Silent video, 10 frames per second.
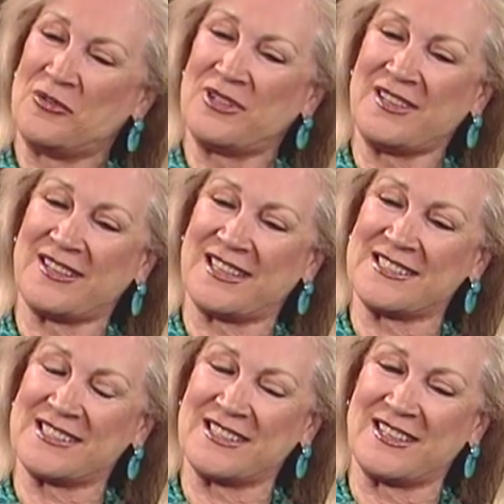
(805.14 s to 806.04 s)
One of the
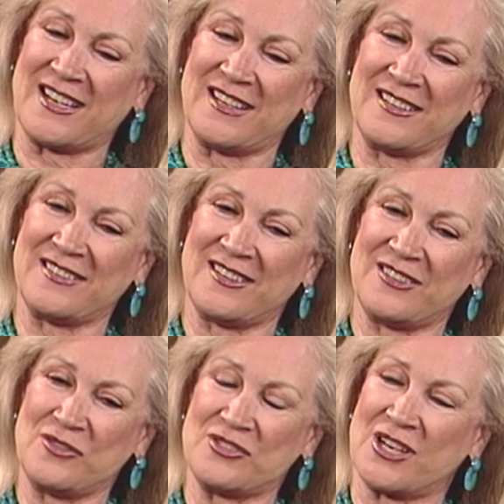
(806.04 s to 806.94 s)
things that
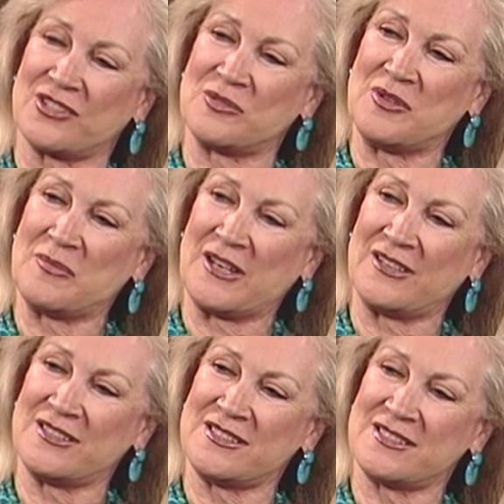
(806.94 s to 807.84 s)
you've talked to me about
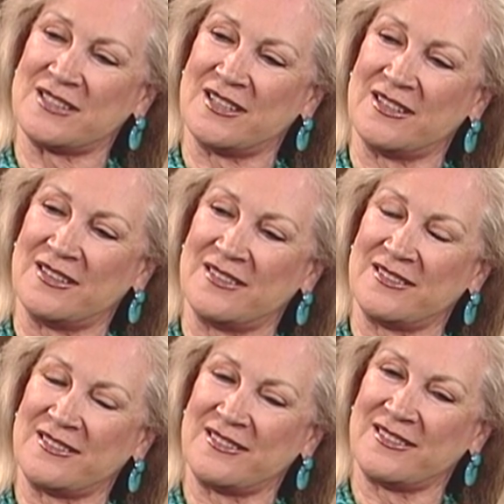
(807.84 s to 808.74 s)
is
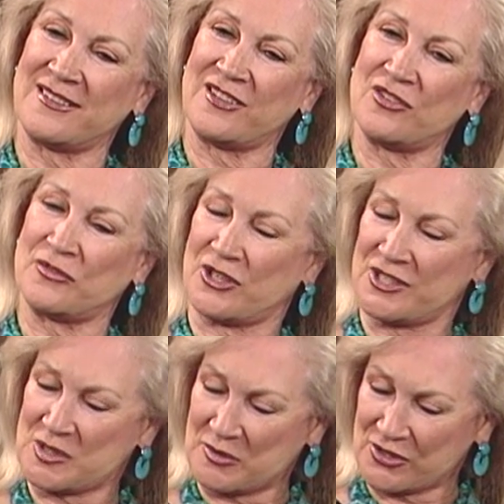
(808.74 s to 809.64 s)
you're very
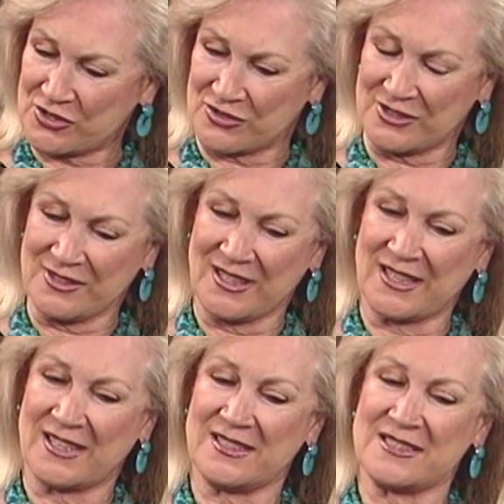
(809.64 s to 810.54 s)
spiritual
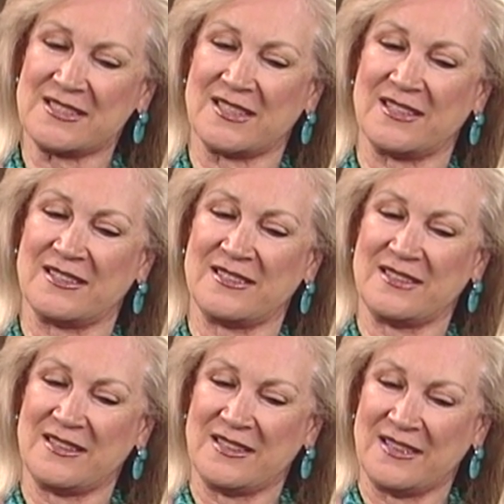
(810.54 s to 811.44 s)
and
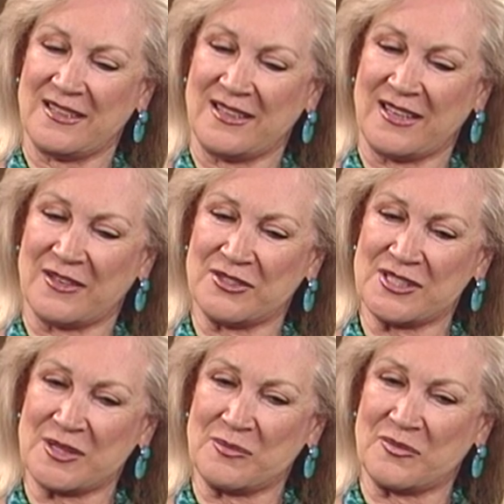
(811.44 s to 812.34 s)
have a
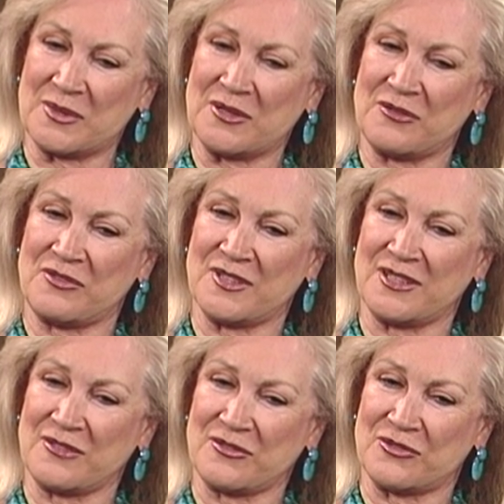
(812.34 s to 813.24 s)
deep
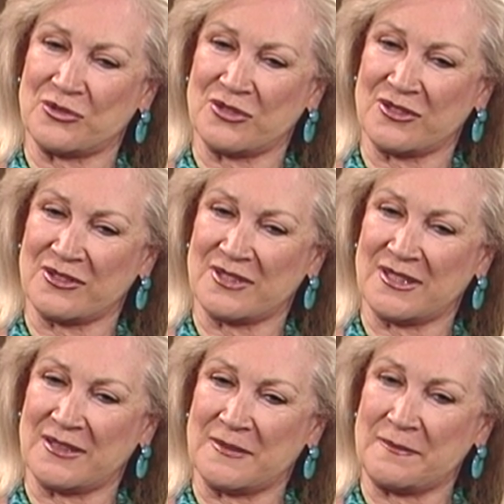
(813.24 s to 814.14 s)
feeling for
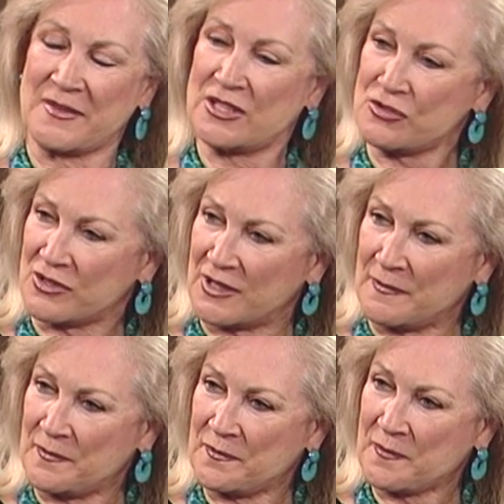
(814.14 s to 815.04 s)
Israel.
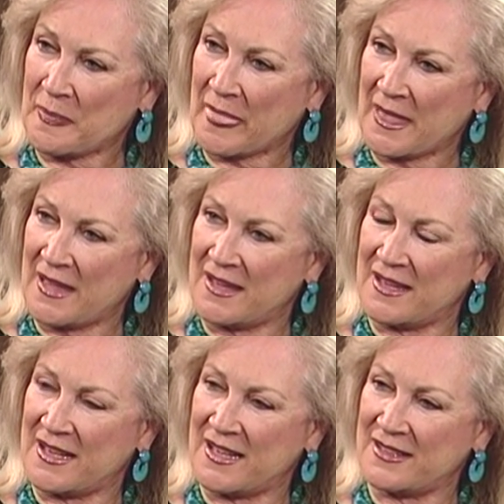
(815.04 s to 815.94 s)

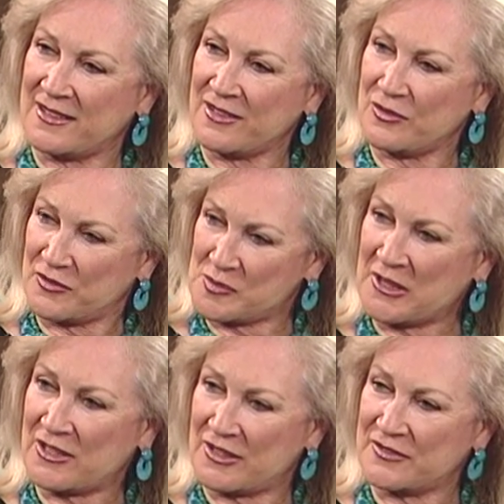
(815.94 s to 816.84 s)
And you've
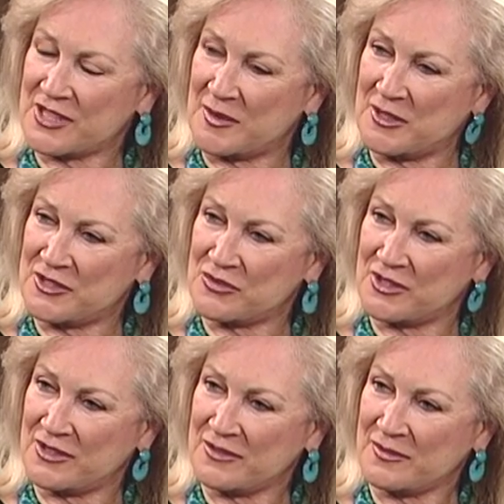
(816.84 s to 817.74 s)
spent a lot of time in Israel?